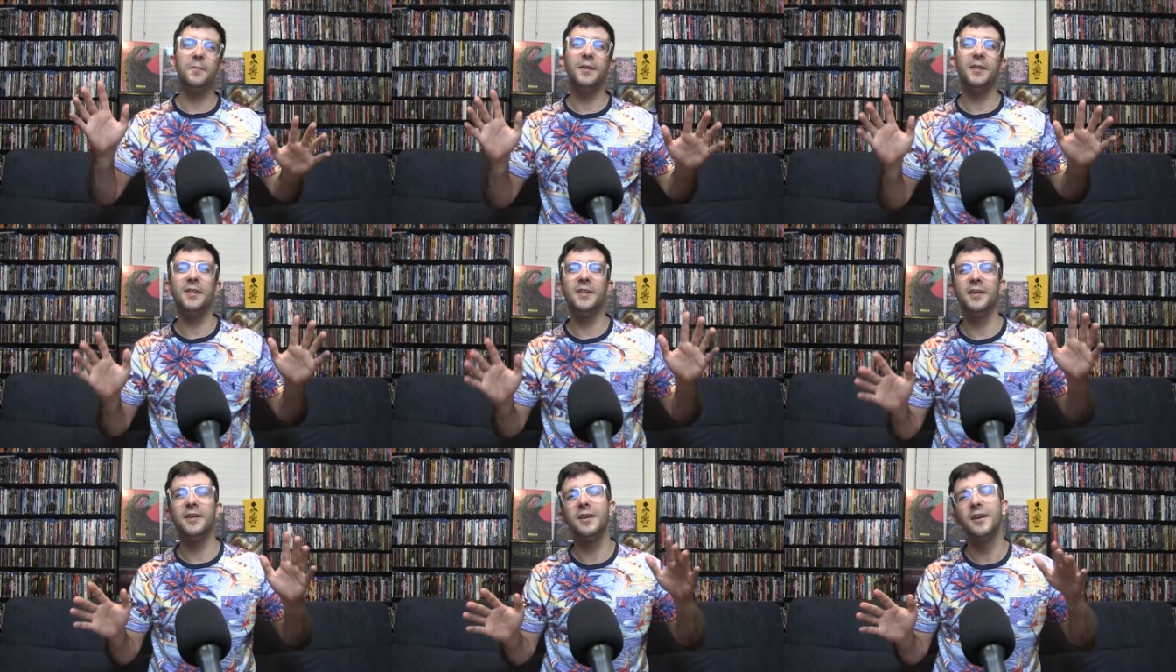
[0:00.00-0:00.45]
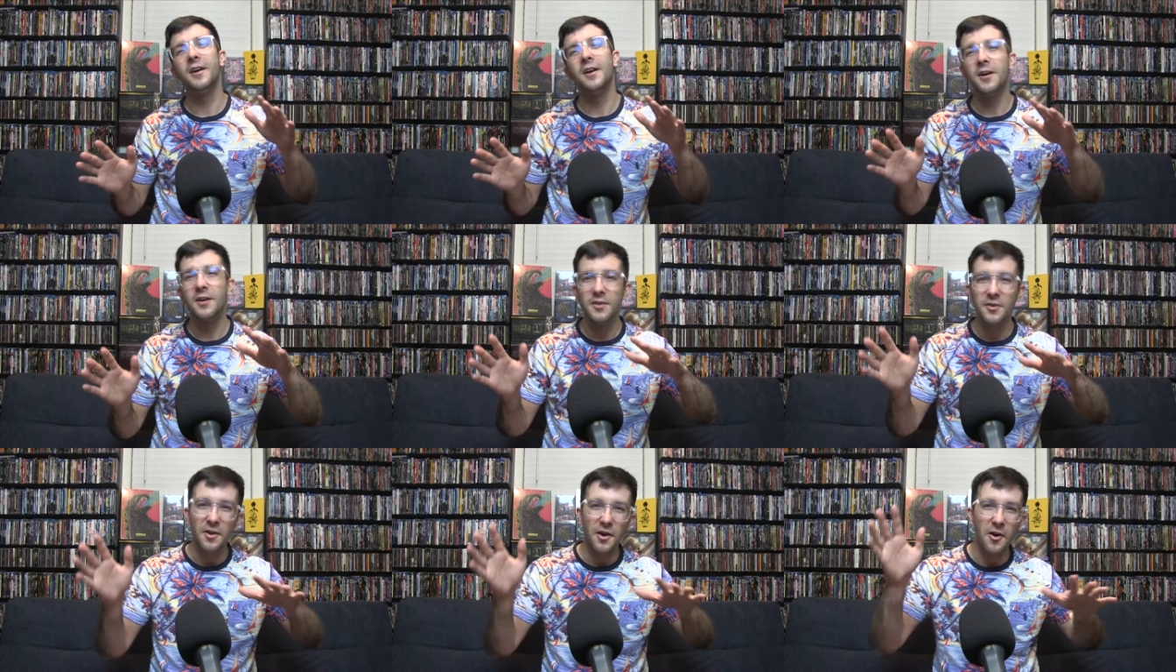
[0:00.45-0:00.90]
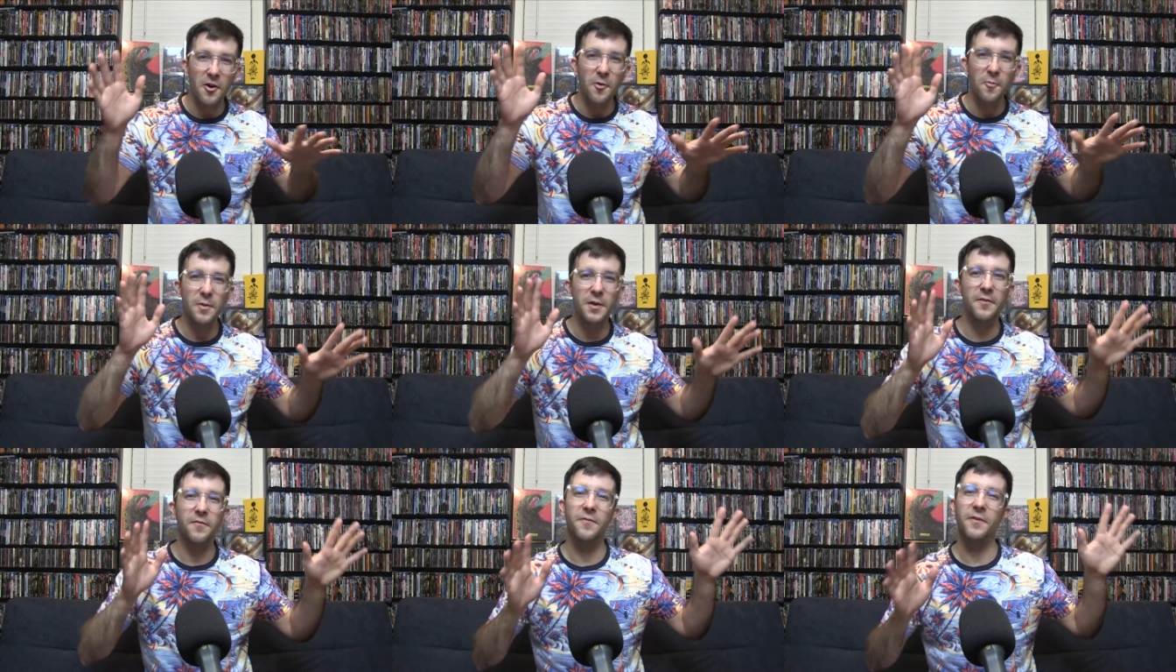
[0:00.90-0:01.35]
me, know
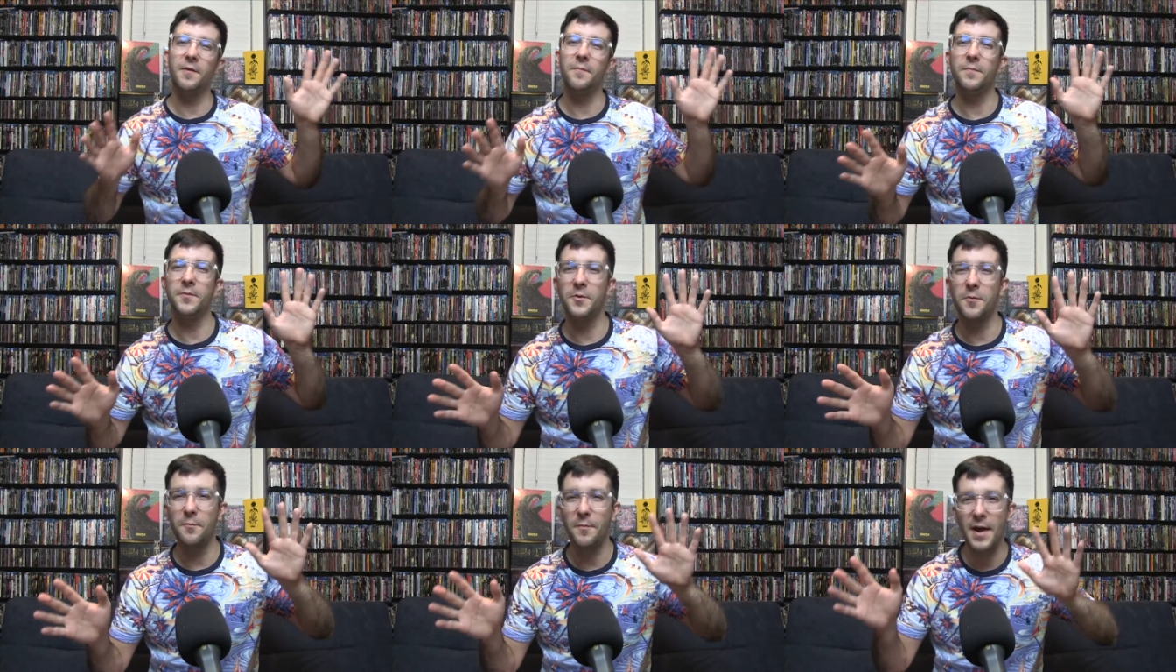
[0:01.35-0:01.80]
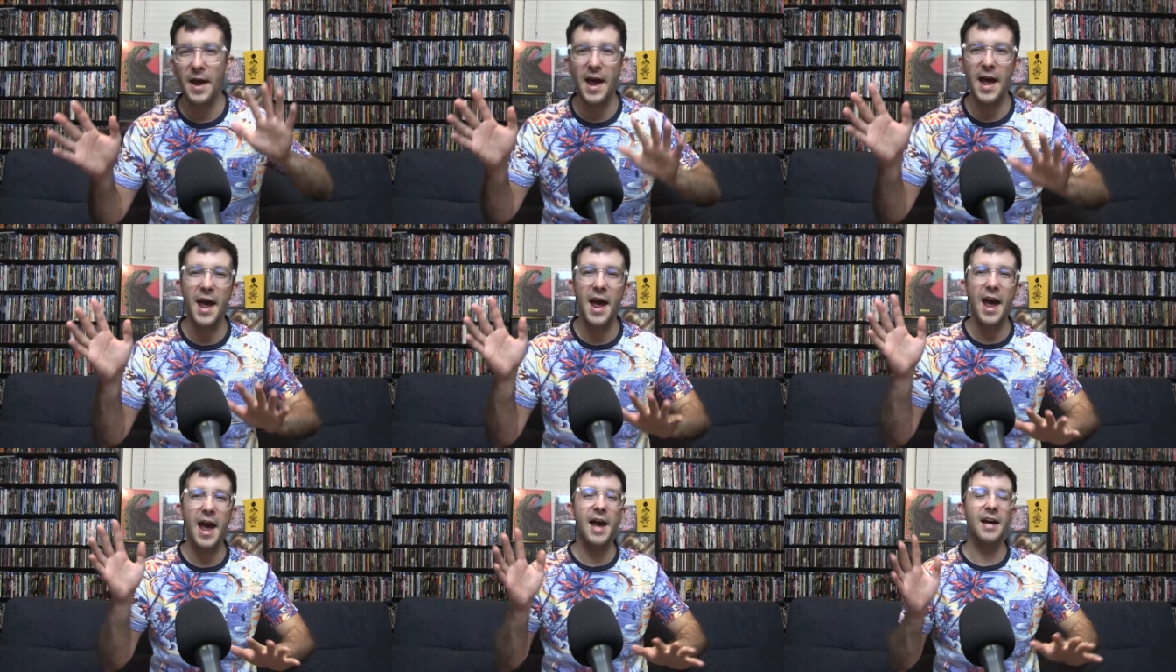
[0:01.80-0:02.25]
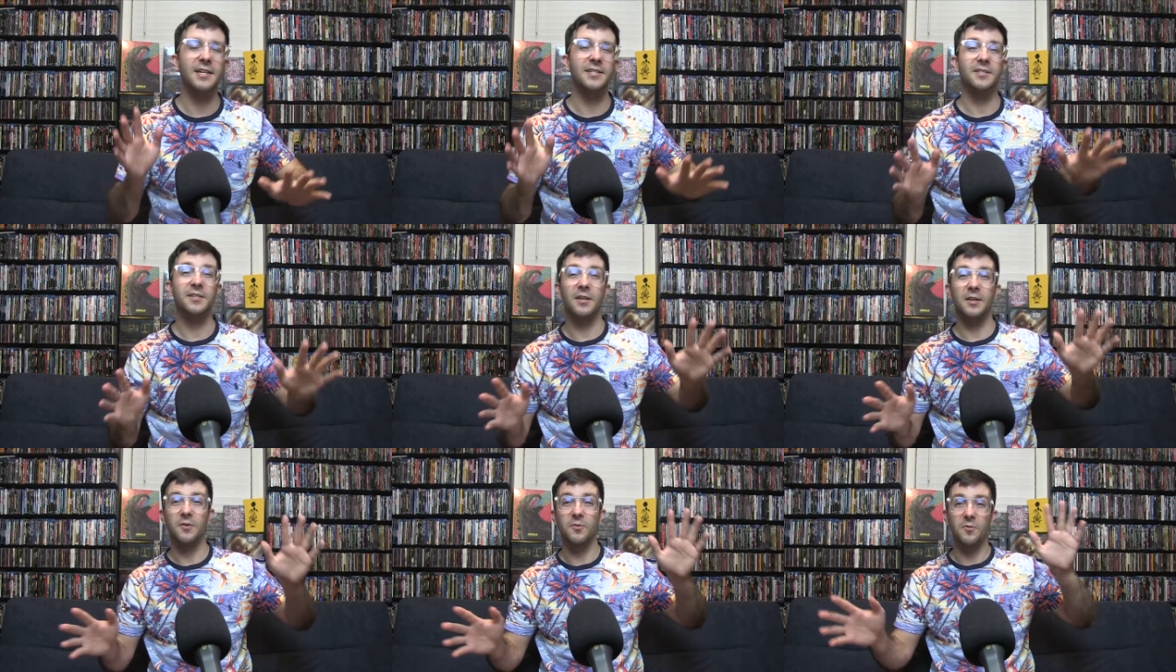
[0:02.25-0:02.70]
me from your
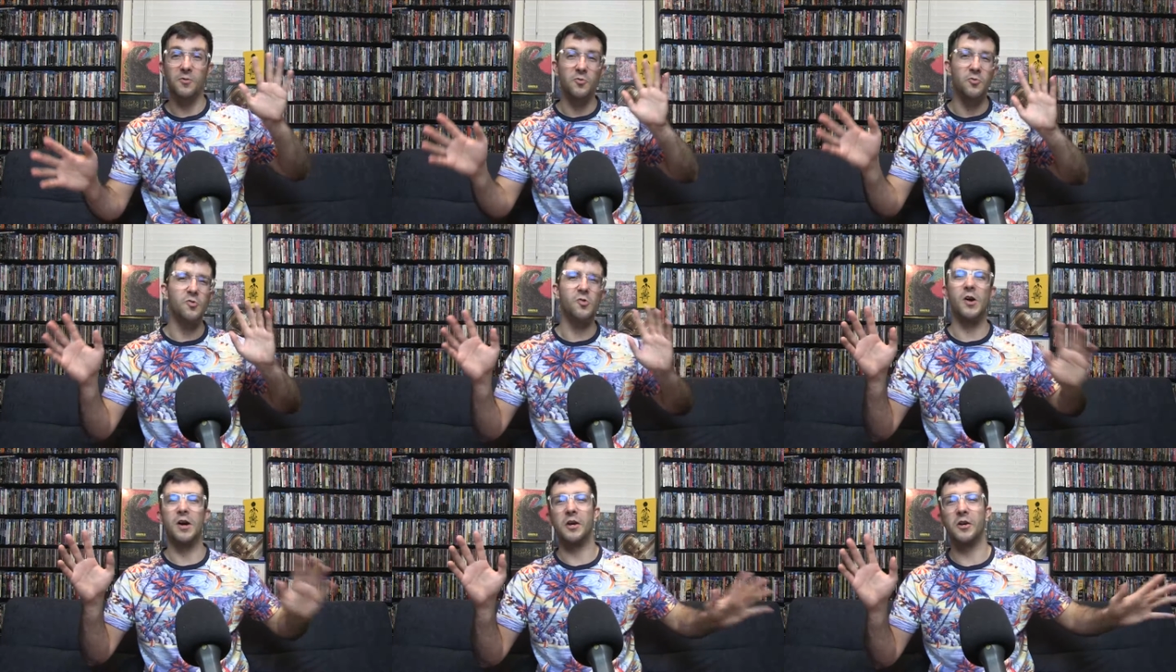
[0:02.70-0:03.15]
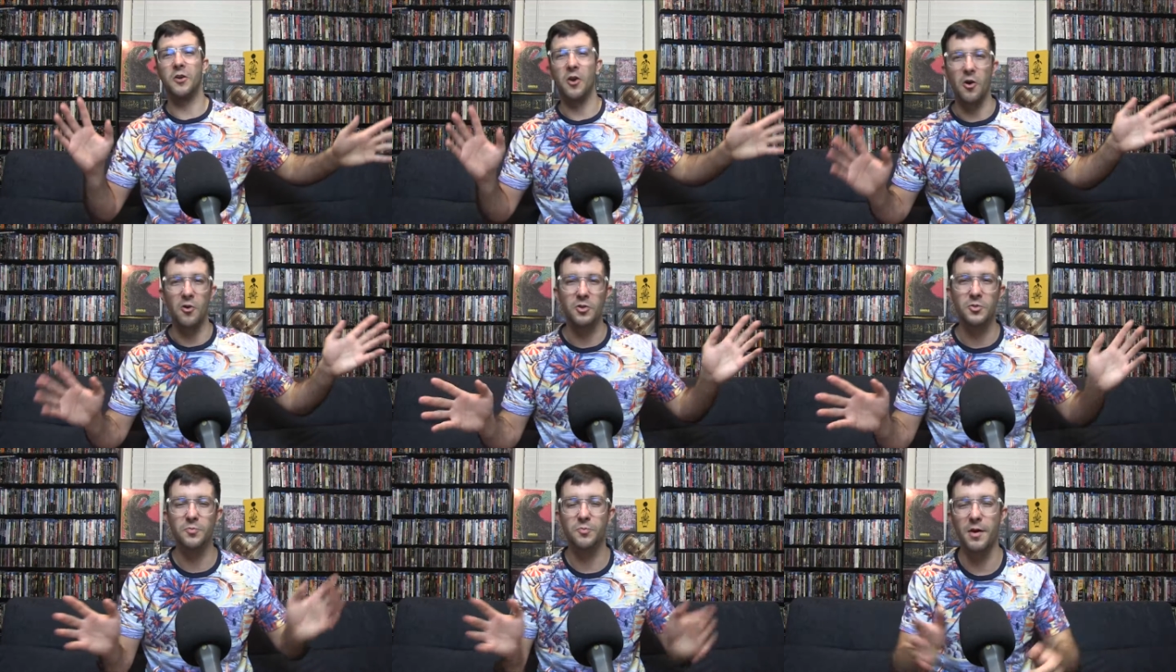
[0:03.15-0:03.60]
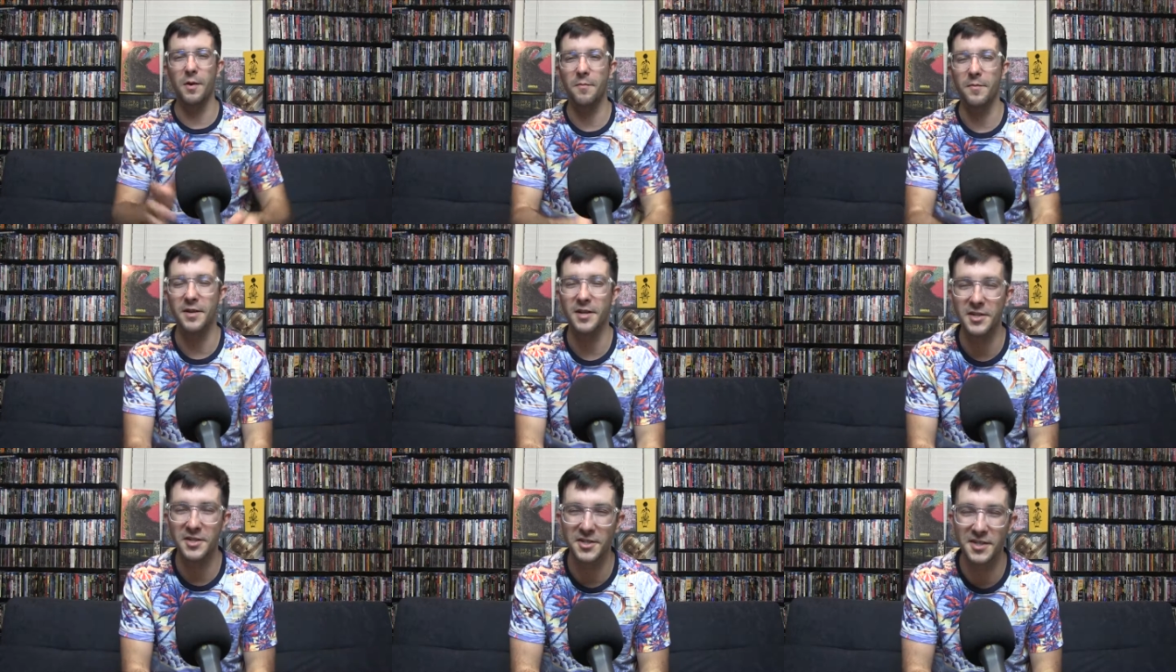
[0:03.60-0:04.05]
past. Like, ooh, like ghost
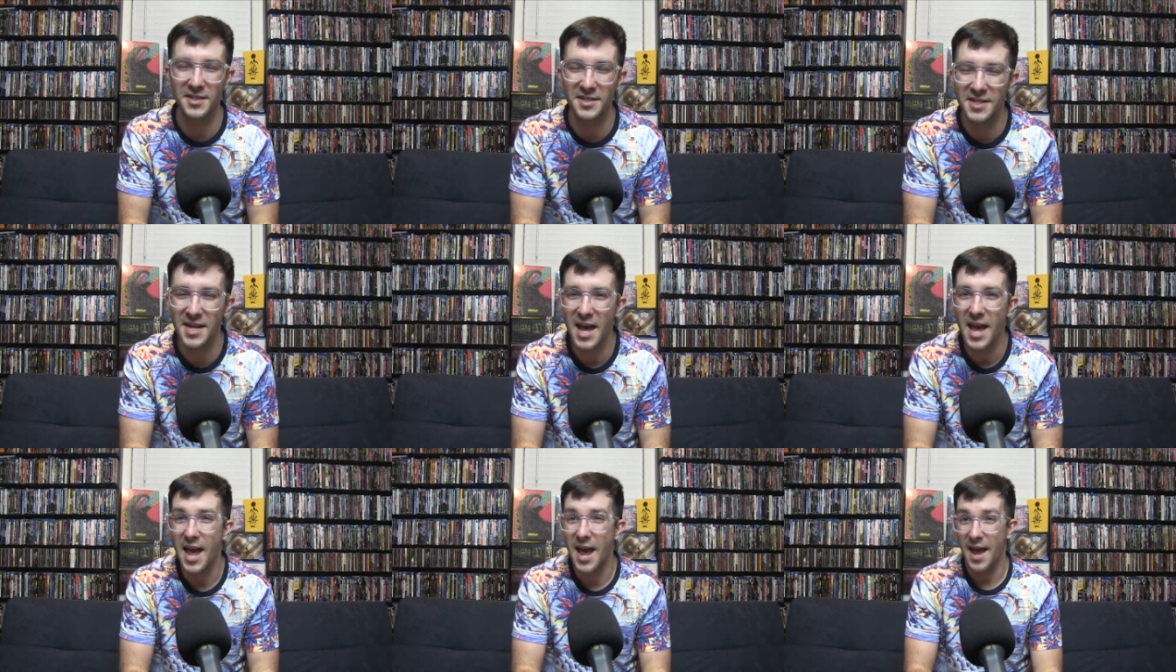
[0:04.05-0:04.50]
premonitions.